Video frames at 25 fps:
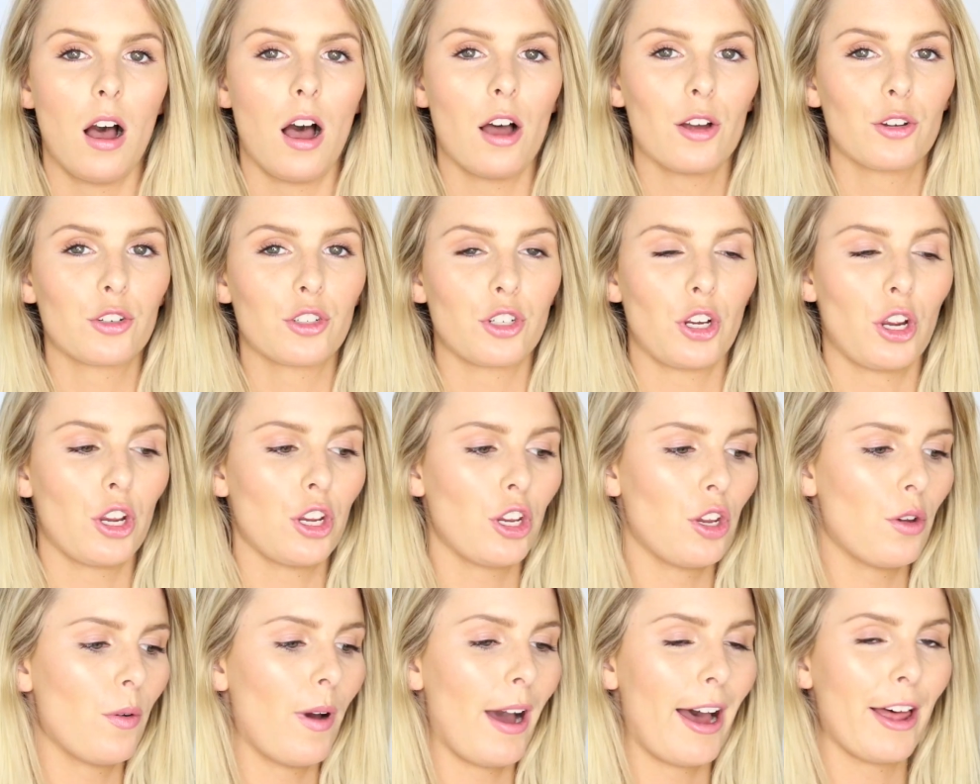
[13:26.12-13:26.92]
I'll show
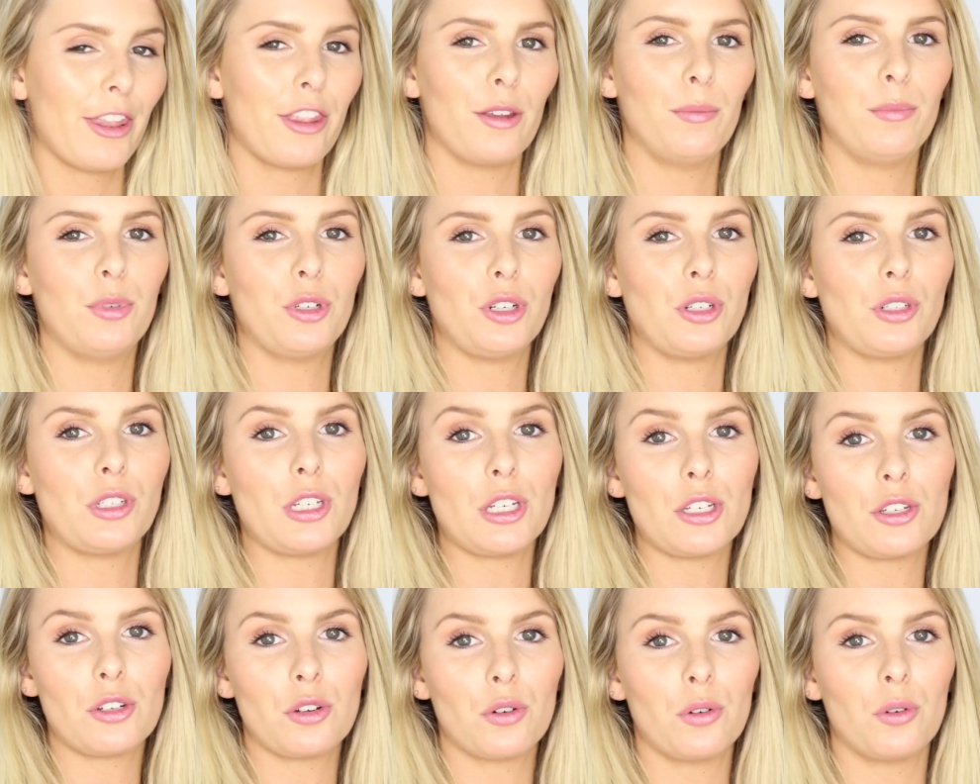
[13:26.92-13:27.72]
you other
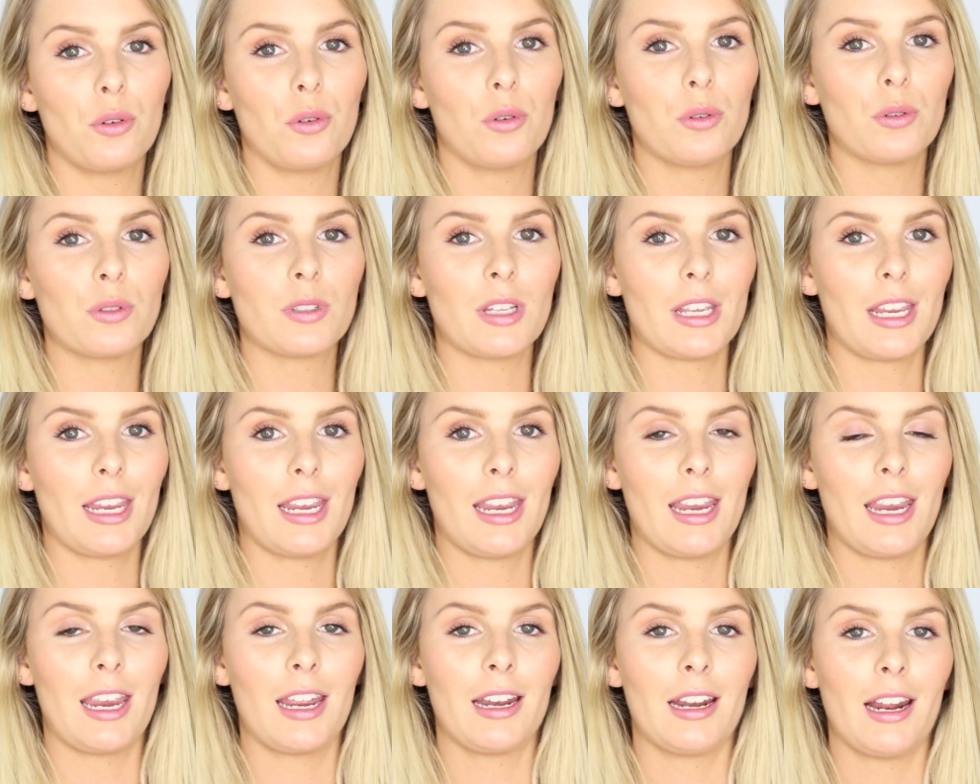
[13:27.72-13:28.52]
beauty tools
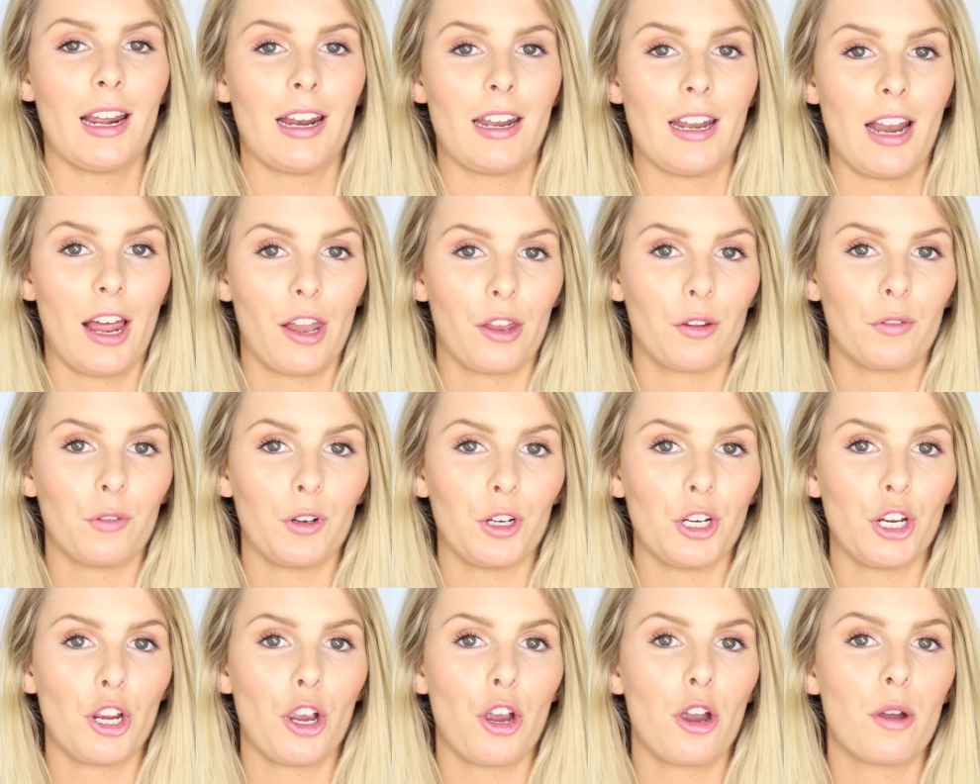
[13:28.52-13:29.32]
in another
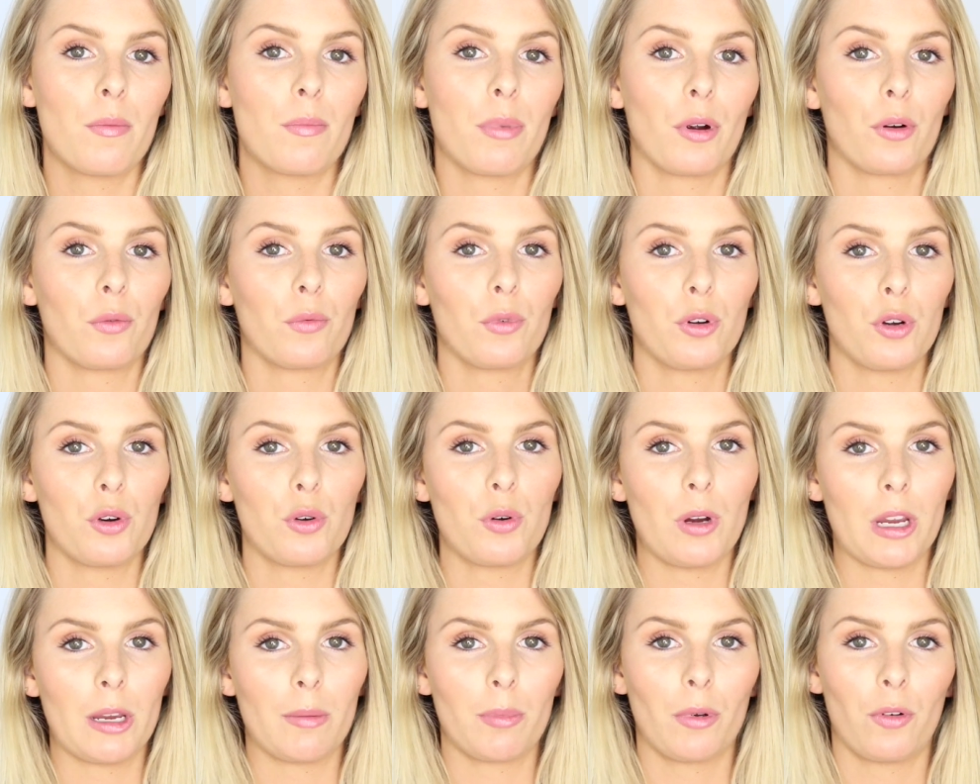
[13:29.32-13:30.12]
video, but real
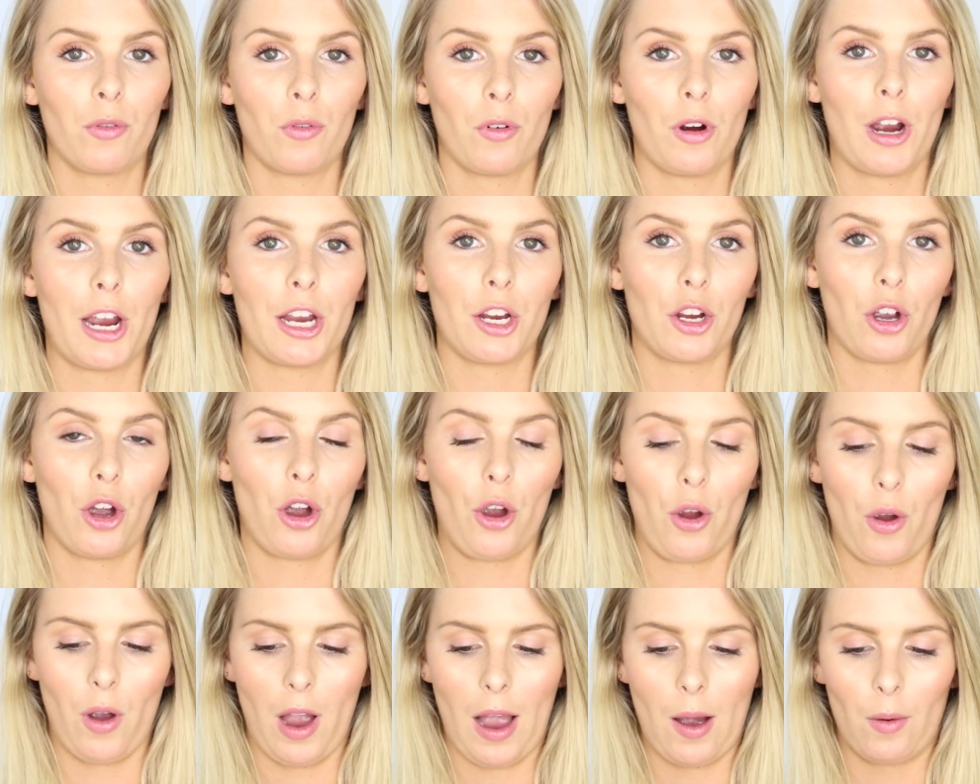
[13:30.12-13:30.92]
quick before I
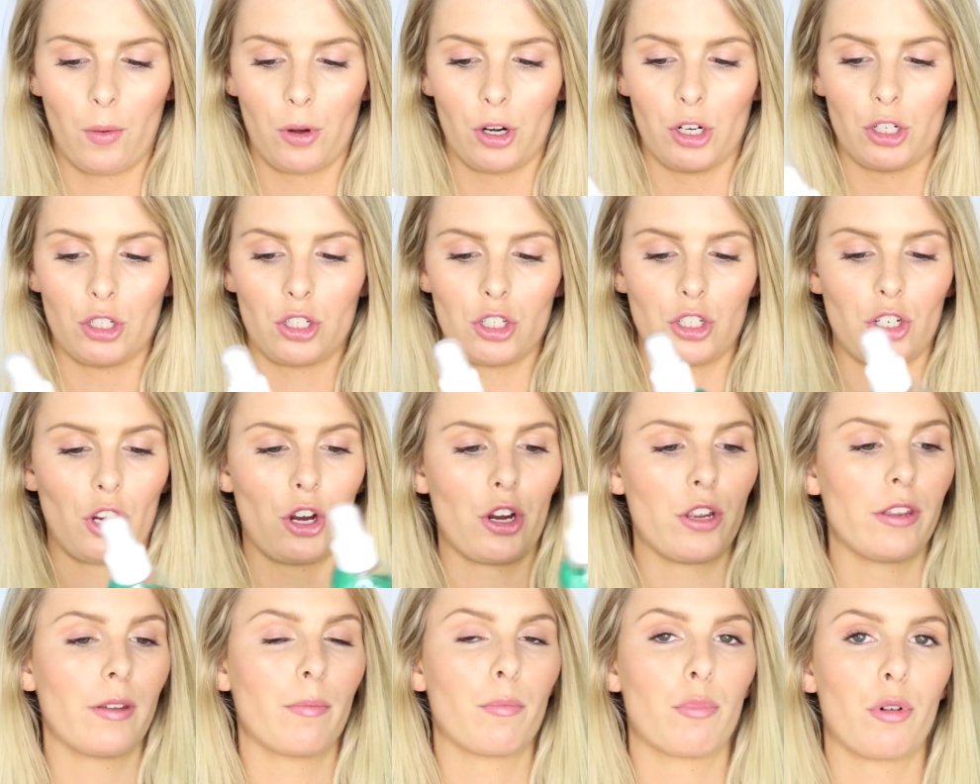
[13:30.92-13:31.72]
go, I wanted to show
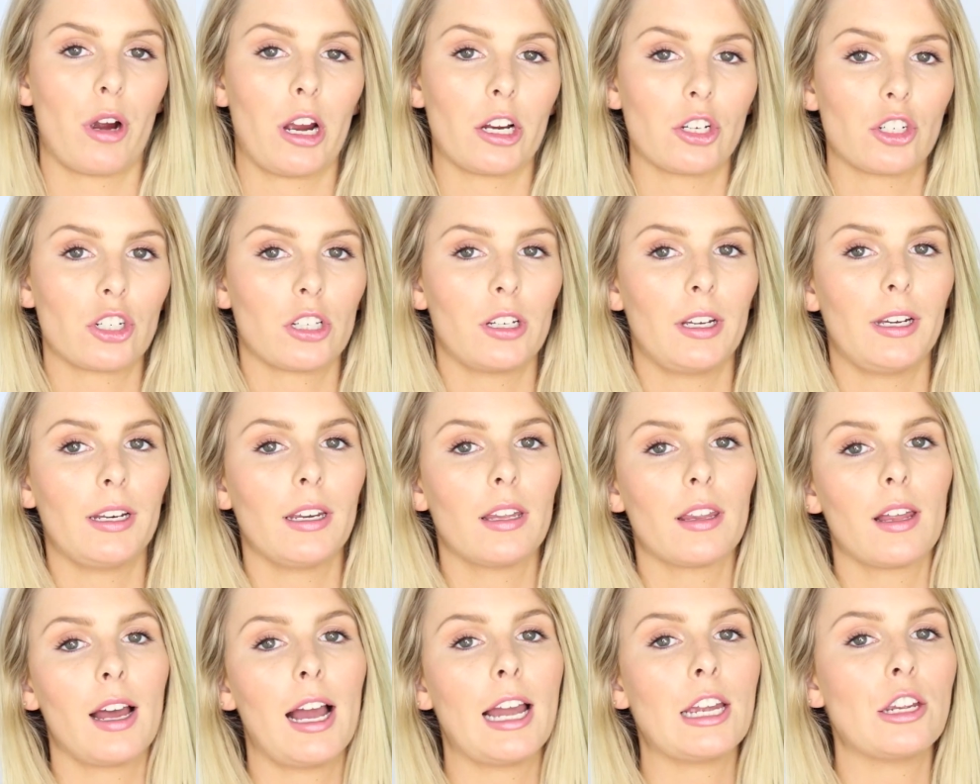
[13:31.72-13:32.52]
you the brush
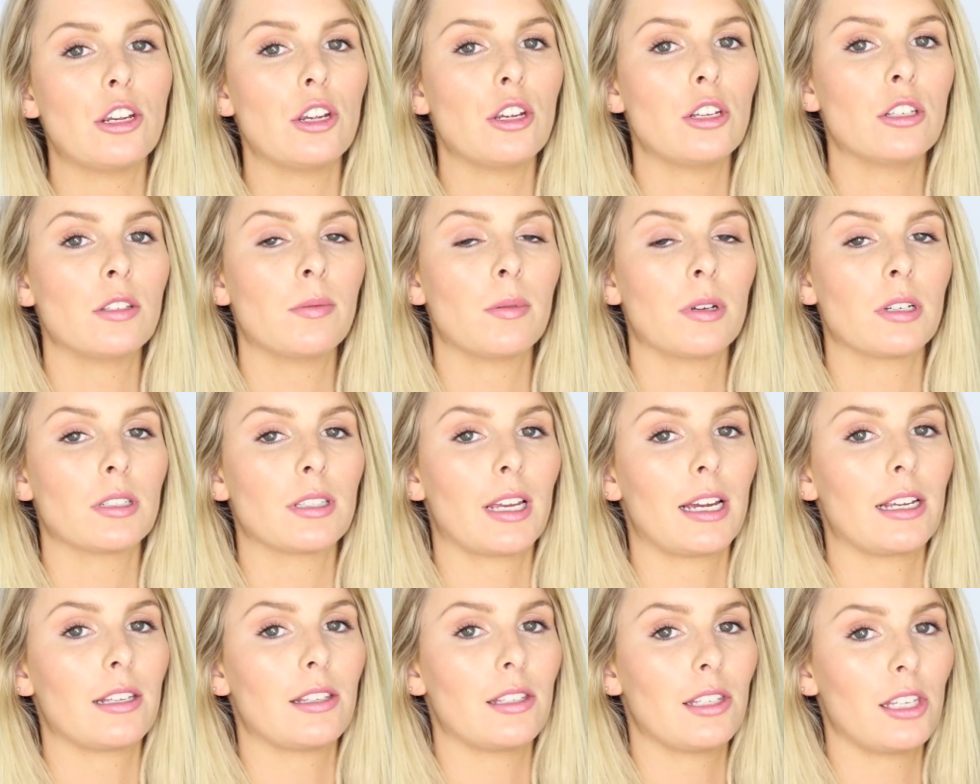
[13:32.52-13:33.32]
cleaner that I use because
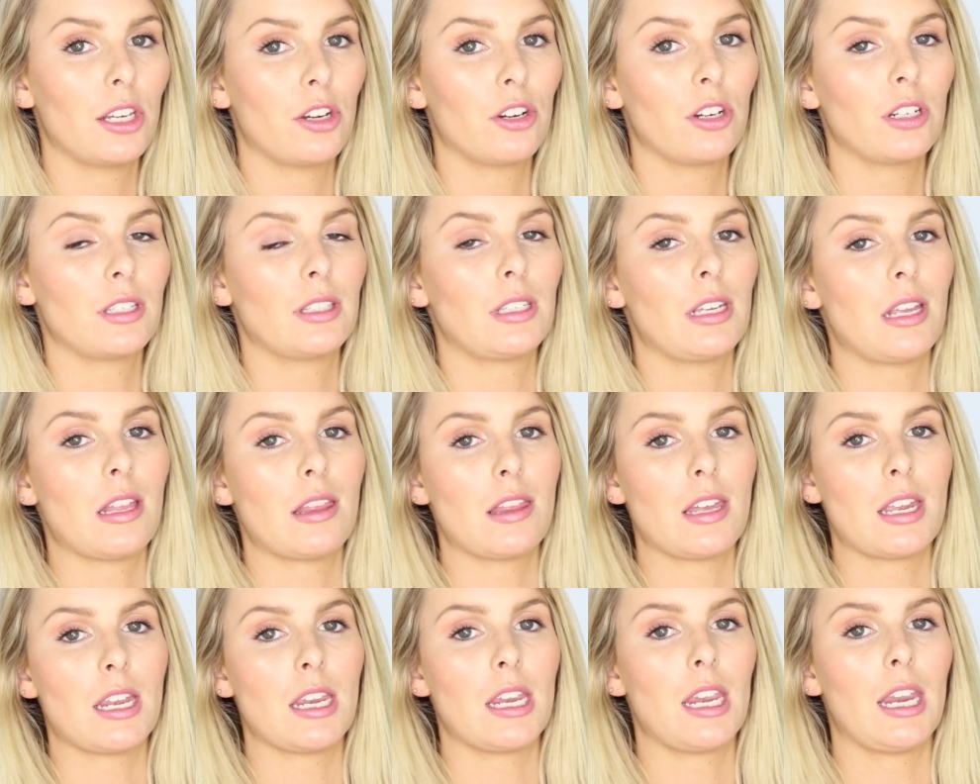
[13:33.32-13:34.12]
I seriously
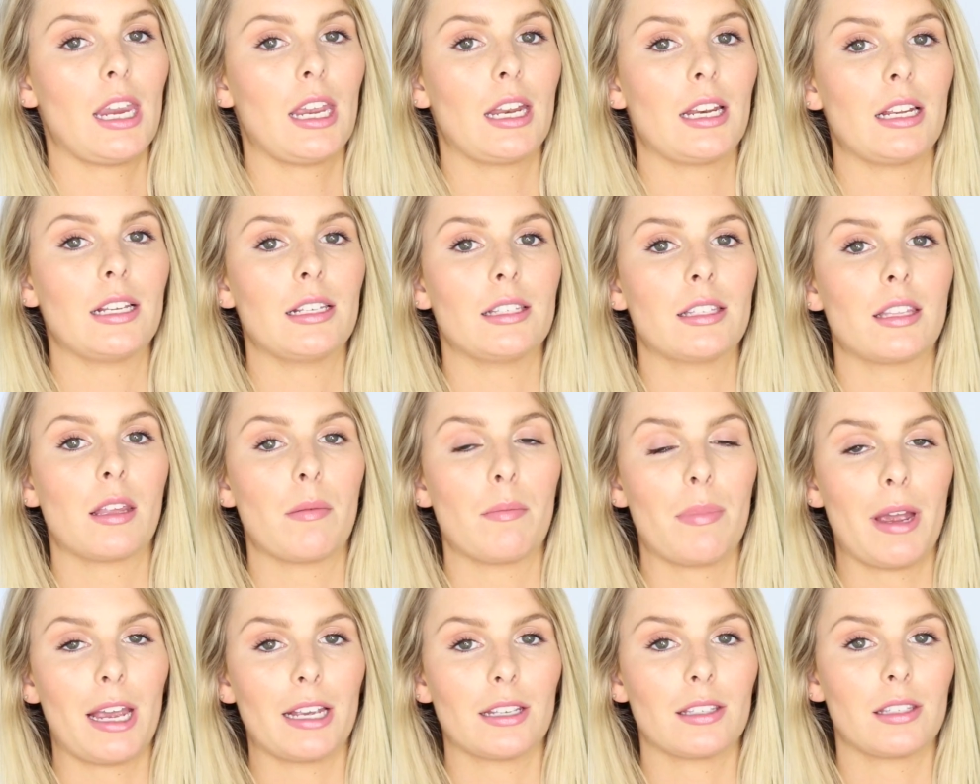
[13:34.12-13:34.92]
think it is the
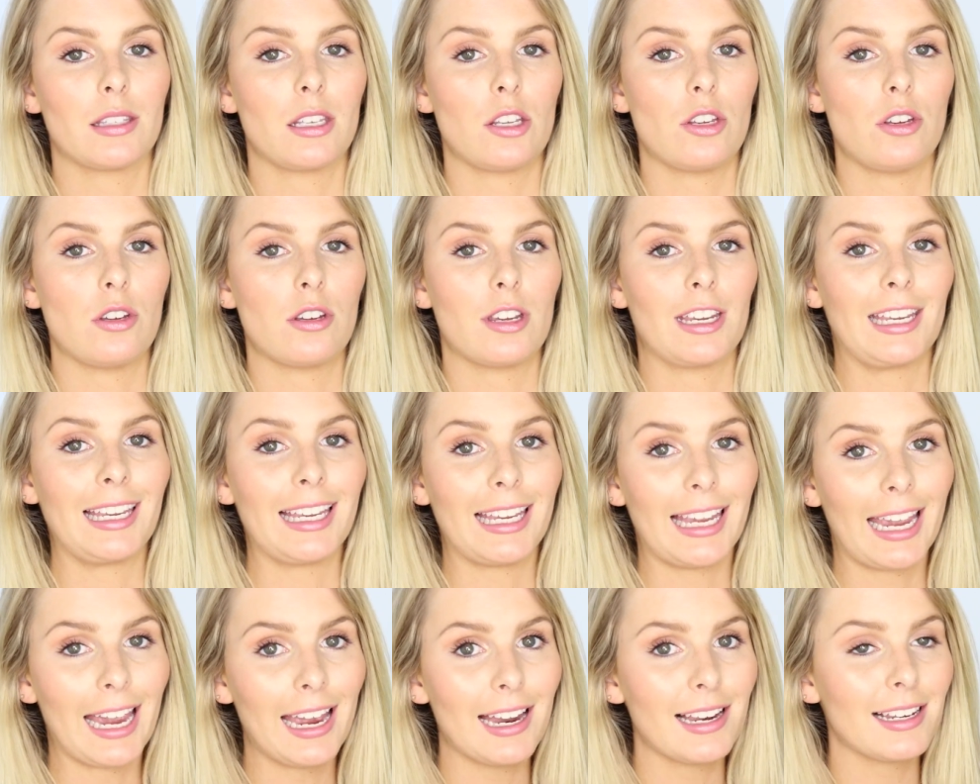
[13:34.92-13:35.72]
best that you can
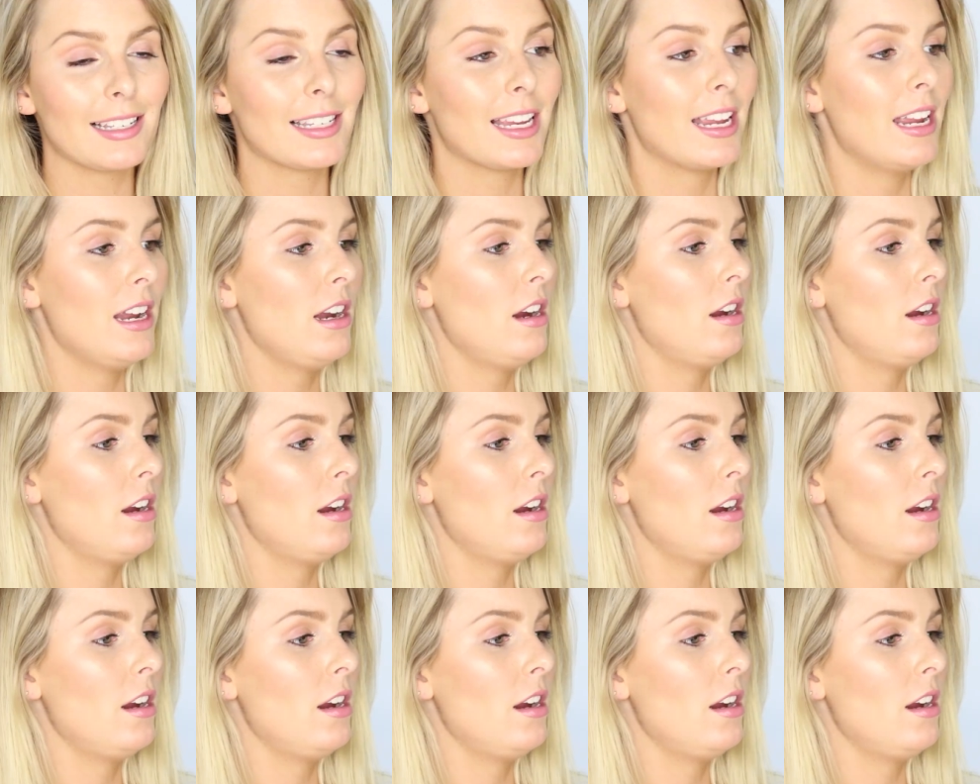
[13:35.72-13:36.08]
get.